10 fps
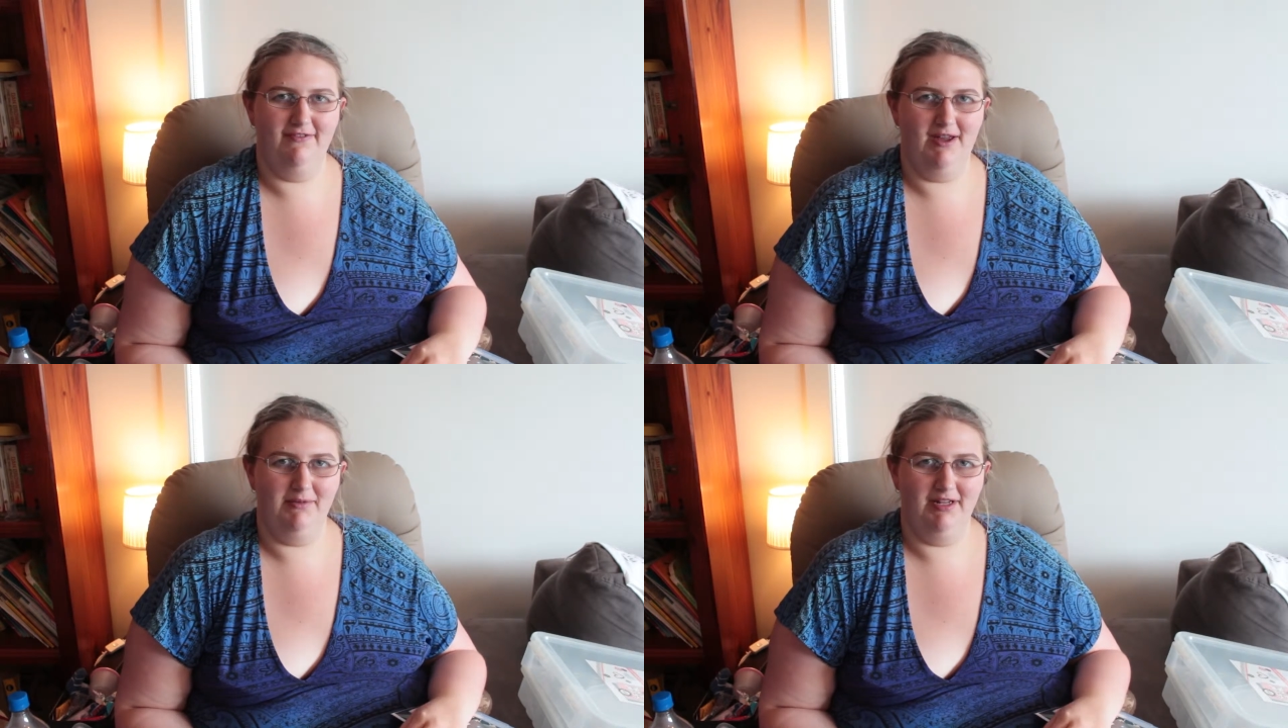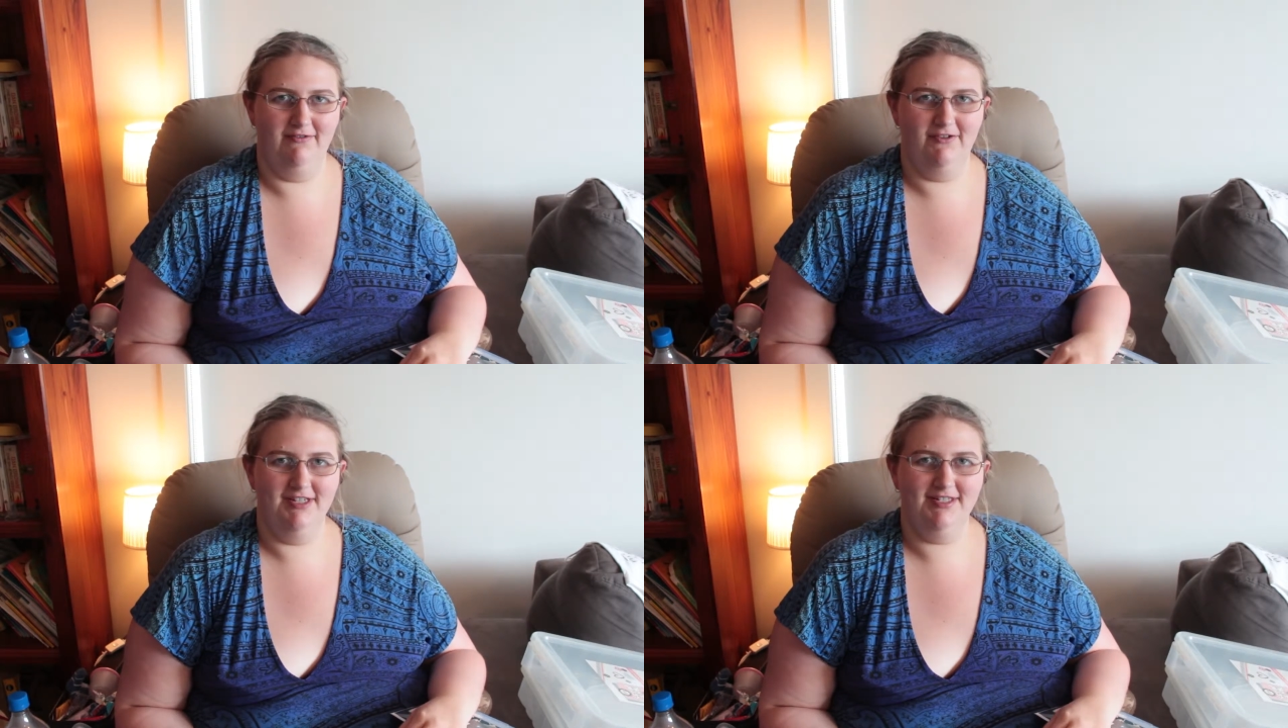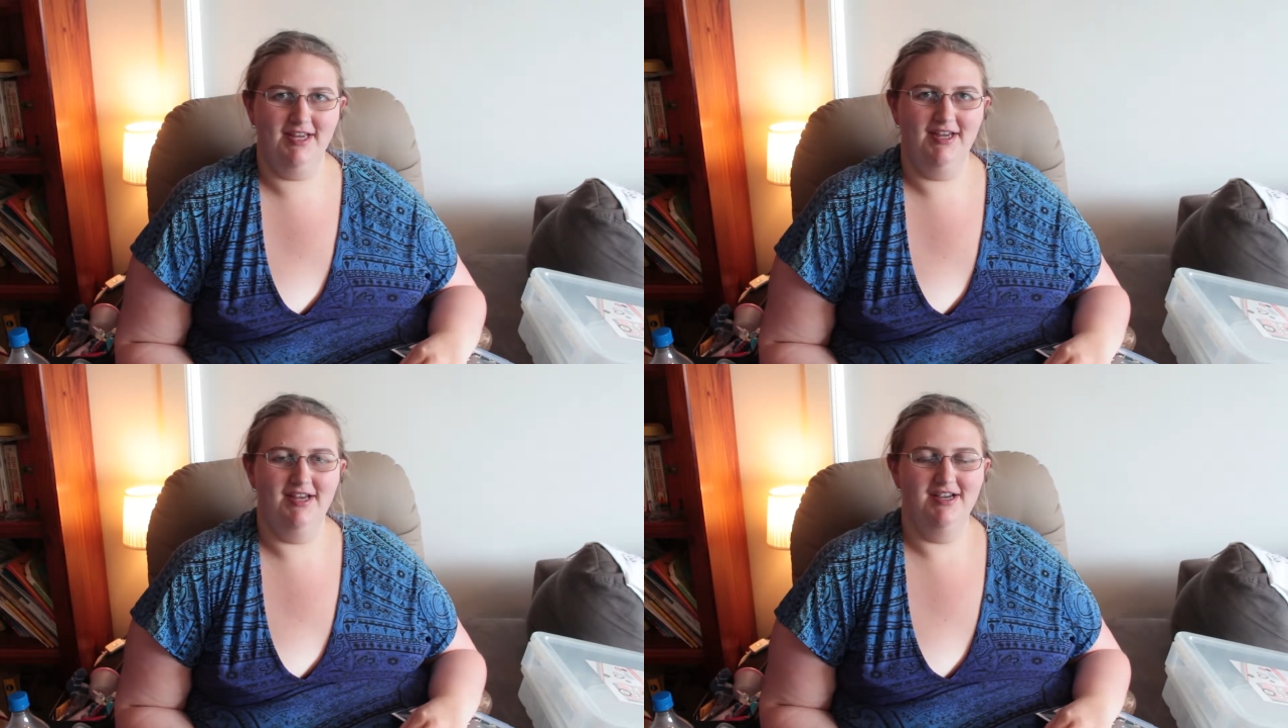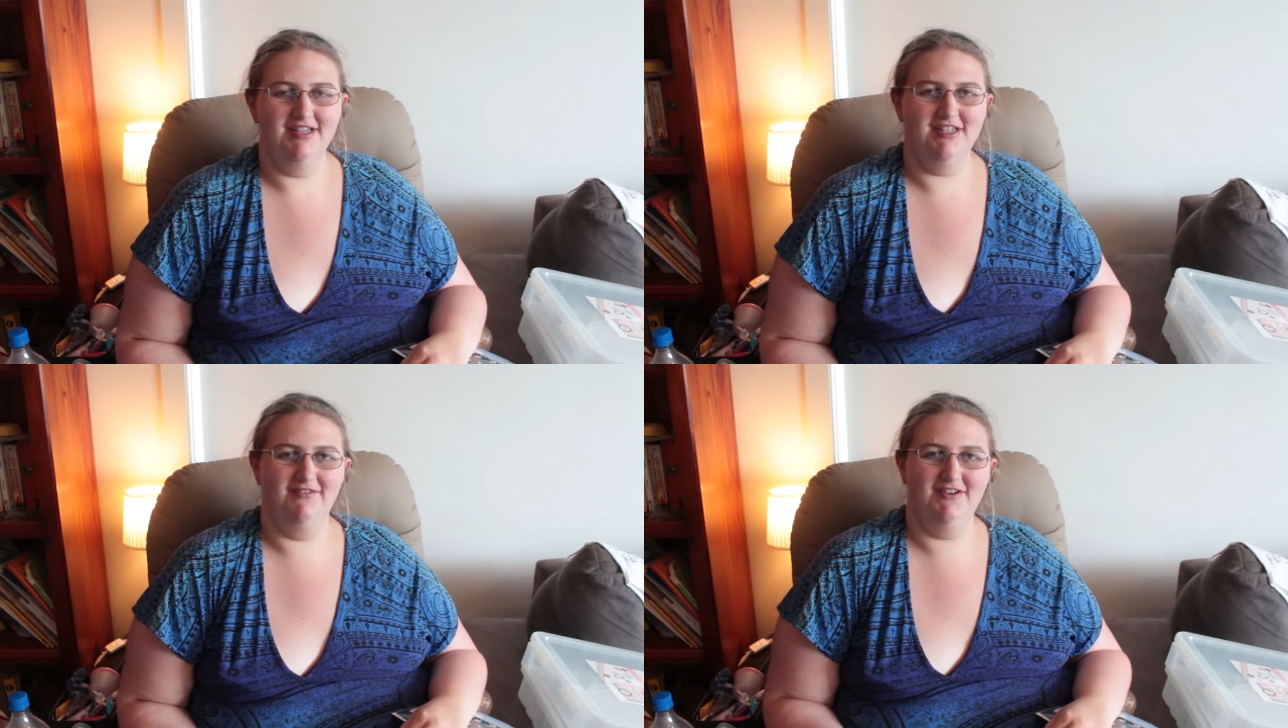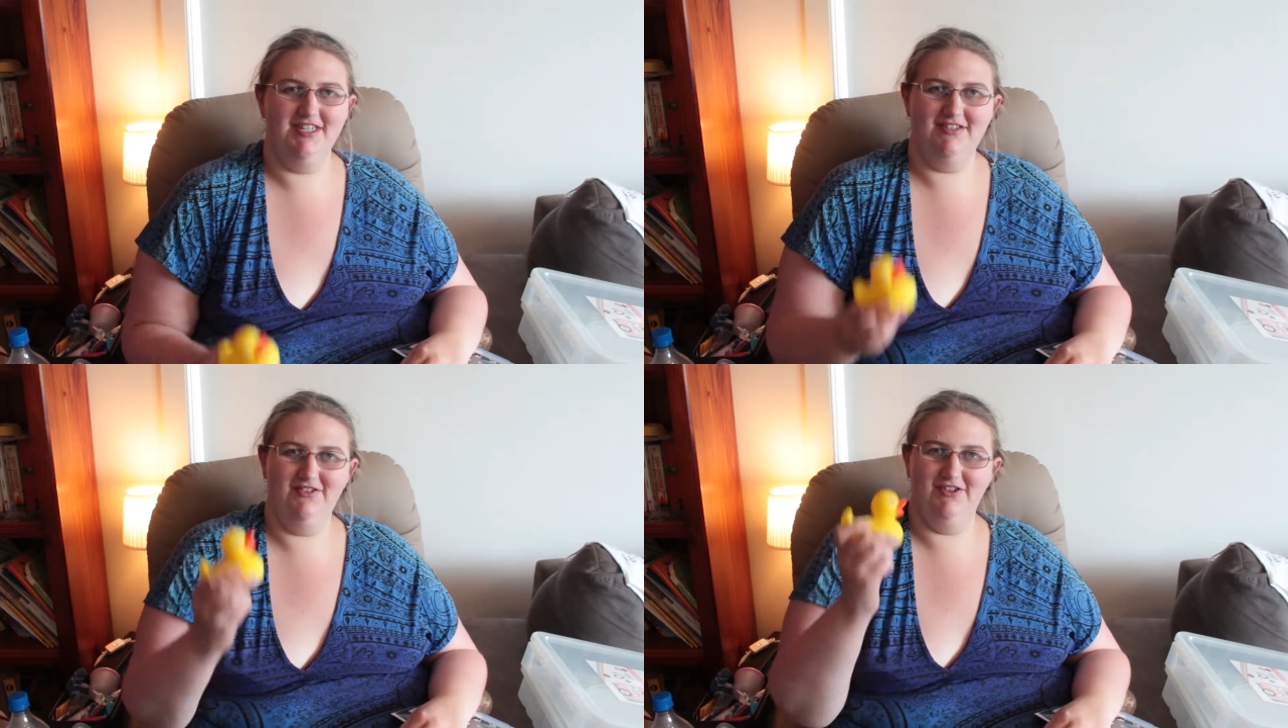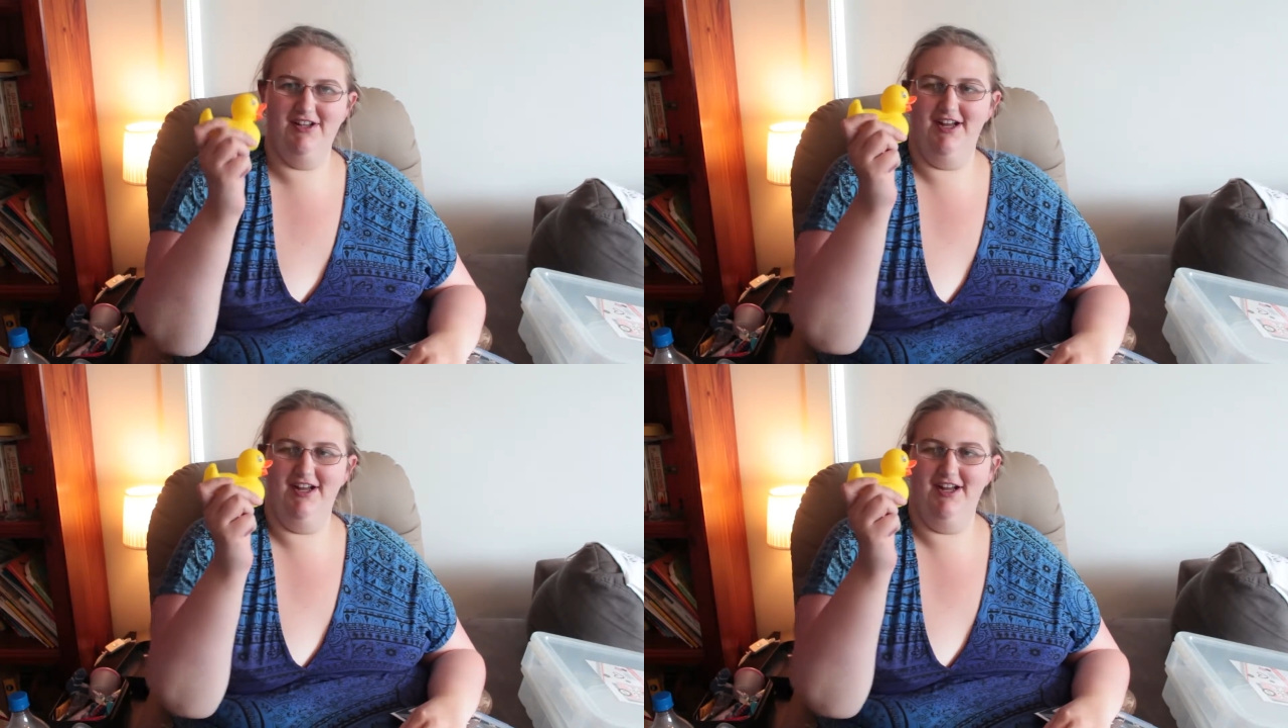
family and friends. So first of all,